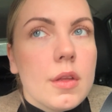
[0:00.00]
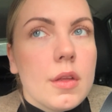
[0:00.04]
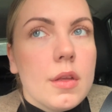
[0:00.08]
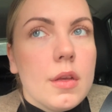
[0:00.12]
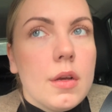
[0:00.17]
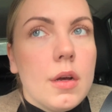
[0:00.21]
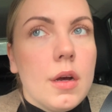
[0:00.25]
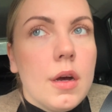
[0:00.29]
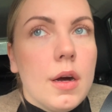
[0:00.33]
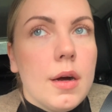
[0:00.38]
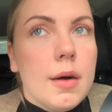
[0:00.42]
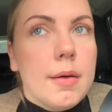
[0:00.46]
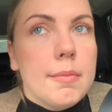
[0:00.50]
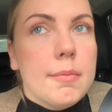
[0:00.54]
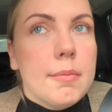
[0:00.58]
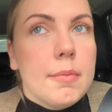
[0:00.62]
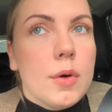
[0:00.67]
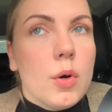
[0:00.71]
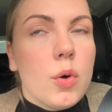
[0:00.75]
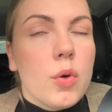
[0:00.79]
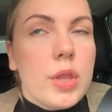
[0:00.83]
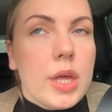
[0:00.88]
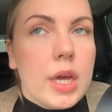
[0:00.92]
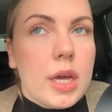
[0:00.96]
um,
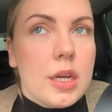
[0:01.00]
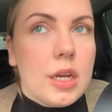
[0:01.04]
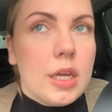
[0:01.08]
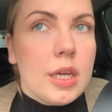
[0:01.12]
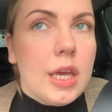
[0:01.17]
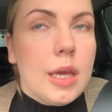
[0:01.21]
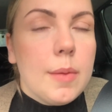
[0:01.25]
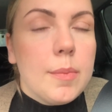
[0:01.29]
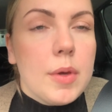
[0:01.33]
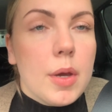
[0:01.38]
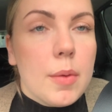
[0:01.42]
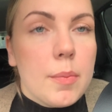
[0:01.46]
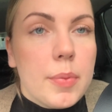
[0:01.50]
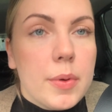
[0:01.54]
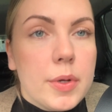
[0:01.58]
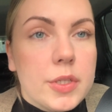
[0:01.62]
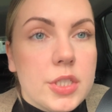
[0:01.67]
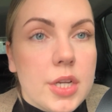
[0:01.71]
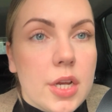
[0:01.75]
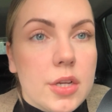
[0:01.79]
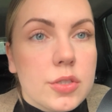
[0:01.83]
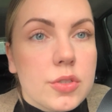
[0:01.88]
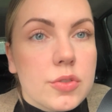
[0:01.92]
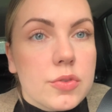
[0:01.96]
or they're going to keep me on
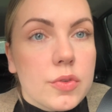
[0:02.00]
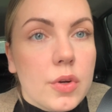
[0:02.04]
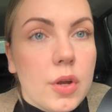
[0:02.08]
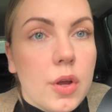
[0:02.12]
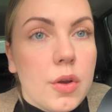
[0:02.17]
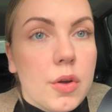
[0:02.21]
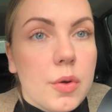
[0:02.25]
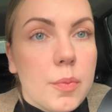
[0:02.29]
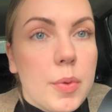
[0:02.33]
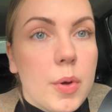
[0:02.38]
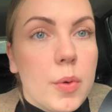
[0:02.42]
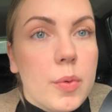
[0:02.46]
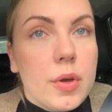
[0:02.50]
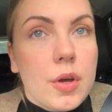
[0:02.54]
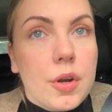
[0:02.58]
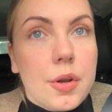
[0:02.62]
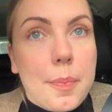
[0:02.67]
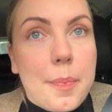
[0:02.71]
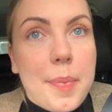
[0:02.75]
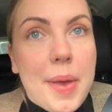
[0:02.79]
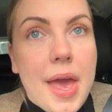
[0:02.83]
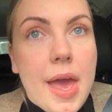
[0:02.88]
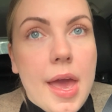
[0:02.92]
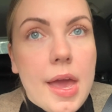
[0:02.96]
progesterone, but we've got to
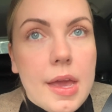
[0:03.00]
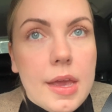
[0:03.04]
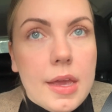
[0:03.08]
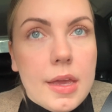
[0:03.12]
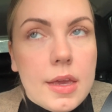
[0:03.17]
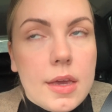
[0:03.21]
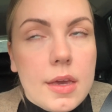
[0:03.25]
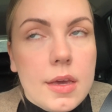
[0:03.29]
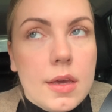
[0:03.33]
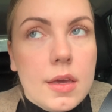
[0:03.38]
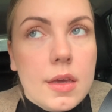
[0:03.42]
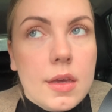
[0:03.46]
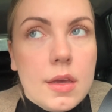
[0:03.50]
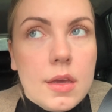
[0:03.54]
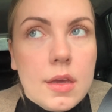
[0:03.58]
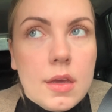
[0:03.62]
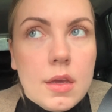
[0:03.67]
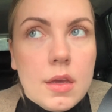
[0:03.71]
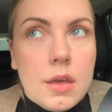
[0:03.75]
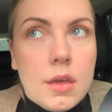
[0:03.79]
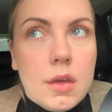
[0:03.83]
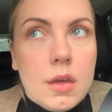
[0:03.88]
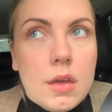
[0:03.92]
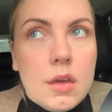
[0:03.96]
pay
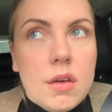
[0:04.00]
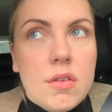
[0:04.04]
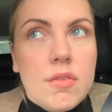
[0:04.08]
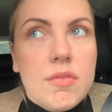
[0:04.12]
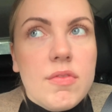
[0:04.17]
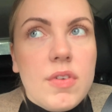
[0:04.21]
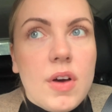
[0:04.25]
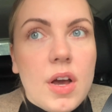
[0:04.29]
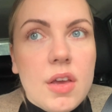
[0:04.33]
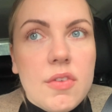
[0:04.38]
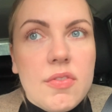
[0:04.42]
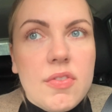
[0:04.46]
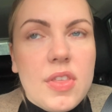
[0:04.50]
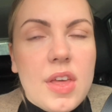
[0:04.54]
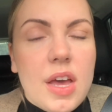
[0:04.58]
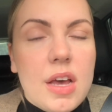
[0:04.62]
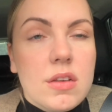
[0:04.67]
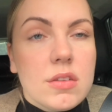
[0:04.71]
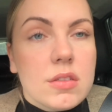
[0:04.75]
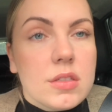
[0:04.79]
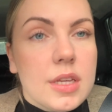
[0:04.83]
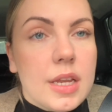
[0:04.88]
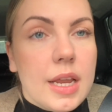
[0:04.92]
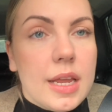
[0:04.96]

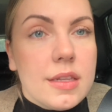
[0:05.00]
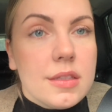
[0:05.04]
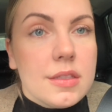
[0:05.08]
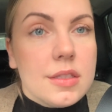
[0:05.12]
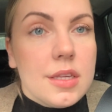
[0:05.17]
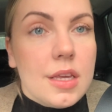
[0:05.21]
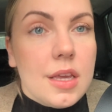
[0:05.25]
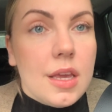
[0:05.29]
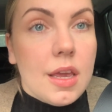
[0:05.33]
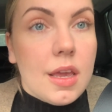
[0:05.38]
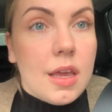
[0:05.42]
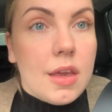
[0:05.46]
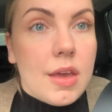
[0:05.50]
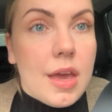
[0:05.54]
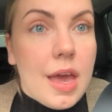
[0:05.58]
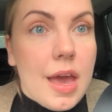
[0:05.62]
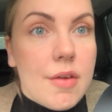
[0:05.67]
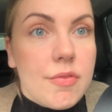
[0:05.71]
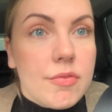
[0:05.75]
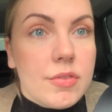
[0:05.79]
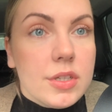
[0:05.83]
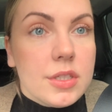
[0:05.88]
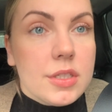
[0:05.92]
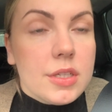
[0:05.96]
5,000 NT
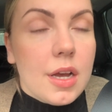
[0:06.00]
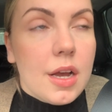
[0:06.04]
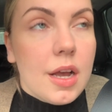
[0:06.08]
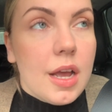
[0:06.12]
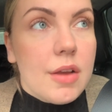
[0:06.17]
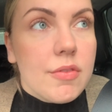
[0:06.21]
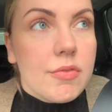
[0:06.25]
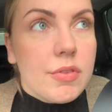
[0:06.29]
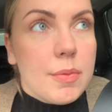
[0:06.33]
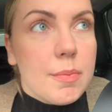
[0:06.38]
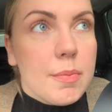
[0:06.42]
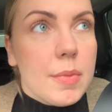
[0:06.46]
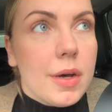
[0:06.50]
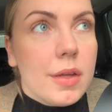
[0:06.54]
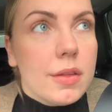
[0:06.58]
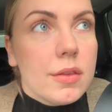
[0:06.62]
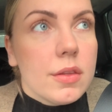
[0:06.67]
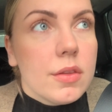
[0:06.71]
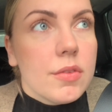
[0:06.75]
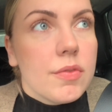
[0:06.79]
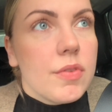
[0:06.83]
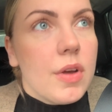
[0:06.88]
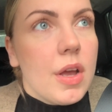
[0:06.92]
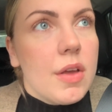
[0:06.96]
every time, every
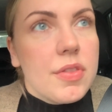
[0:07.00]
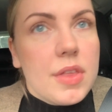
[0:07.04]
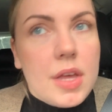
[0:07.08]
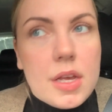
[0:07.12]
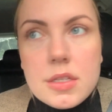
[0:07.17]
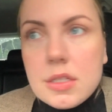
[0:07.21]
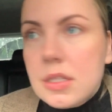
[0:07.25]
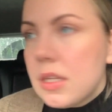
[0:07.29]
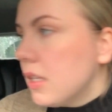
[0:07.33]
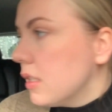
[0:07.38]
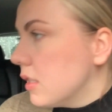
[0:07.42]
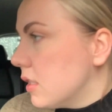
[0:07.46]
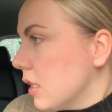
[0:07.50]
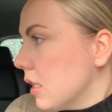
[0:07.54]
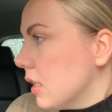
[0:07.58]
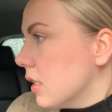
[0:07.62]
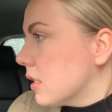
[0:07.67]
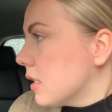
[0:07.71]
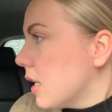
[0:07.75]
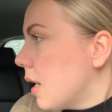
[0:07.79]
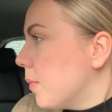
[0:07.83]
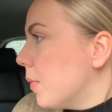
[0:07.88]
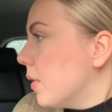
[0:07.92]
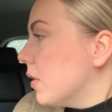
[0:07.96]
month. 5,000 NT
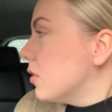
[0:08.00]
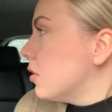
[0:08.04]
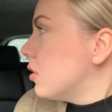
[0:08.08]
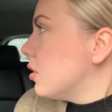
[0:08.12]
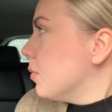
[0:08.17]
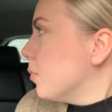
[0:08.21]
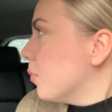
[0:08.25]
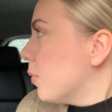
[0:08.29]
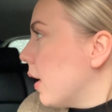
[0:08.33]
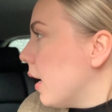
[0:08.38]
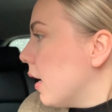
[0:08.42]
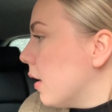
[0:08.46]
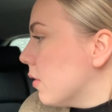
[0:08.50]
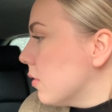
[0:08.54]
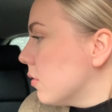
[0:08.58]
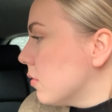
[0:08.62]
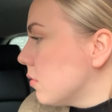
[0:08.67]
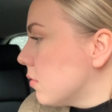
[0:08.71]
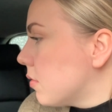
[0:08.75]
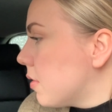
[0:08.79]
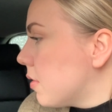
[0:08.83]
is how much in pound?